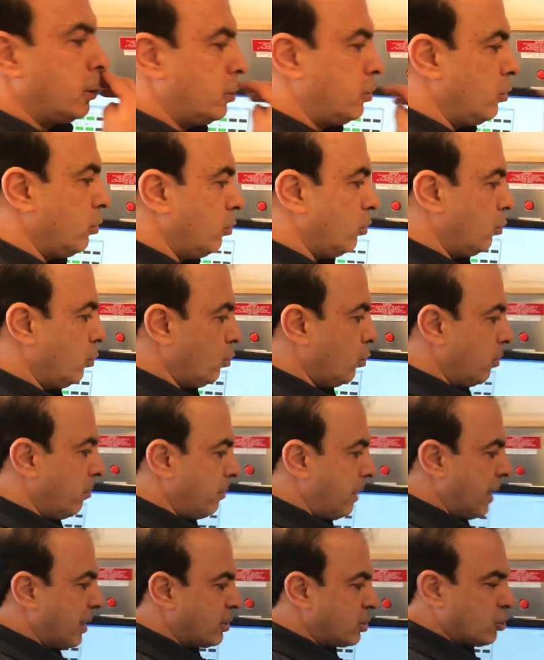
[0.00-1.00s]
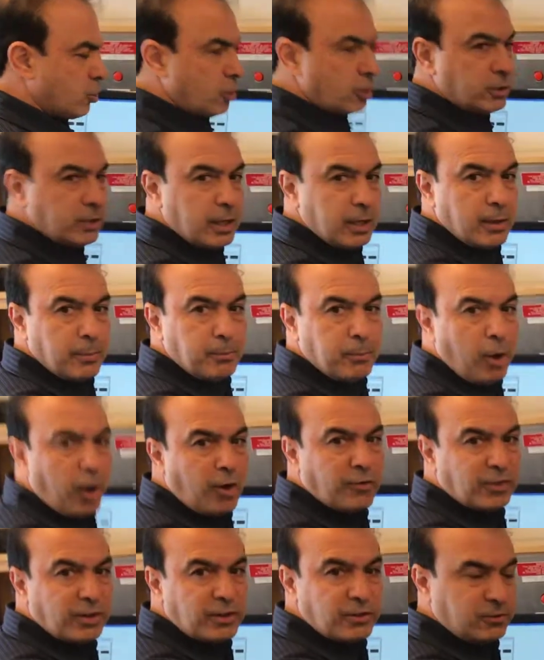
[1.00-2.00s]
to make sure the
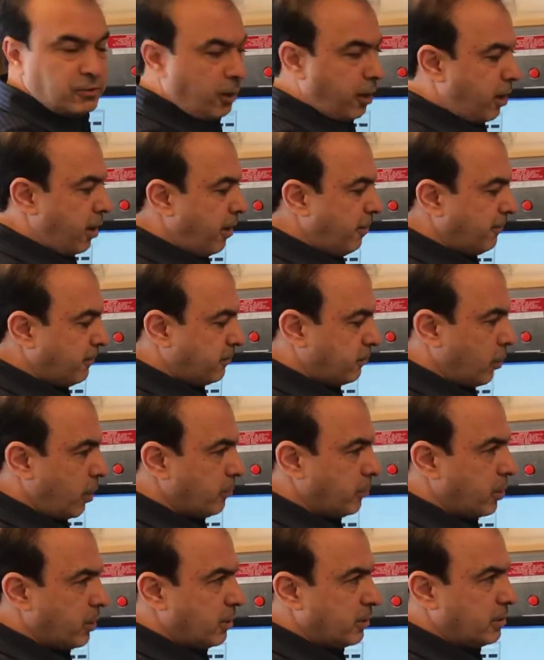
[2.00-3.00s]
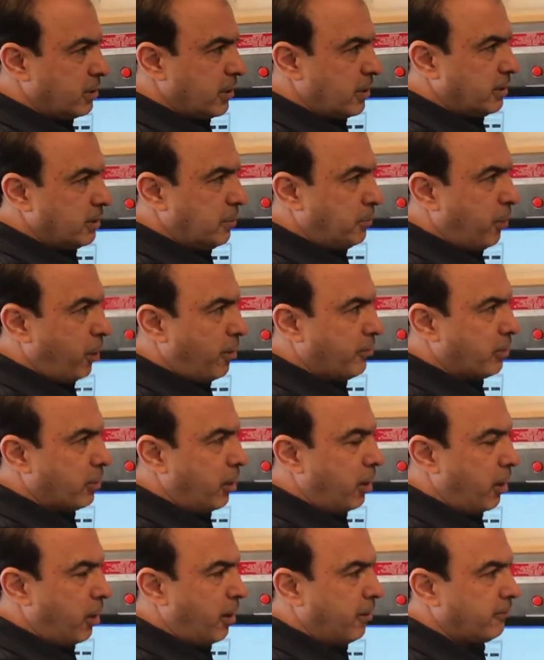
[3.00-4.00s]
power is off. So I'm going to turn the power
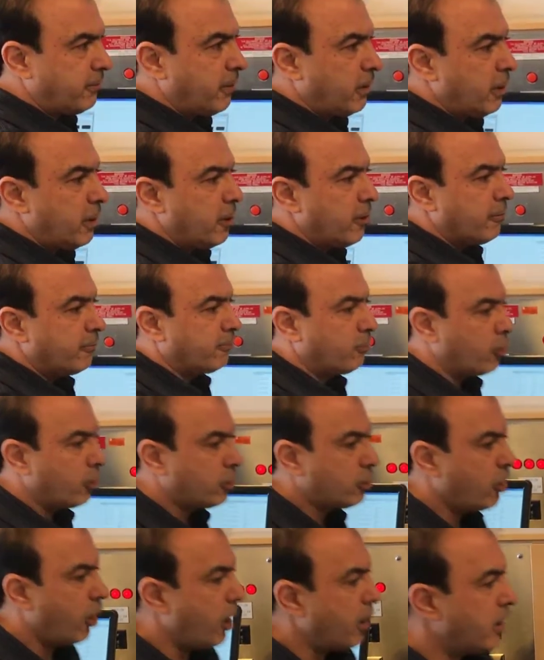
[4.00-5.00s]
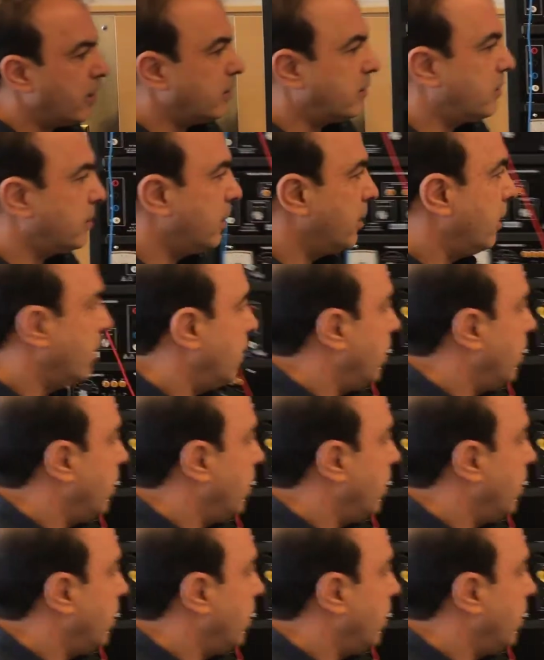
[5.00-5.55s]
off. For current,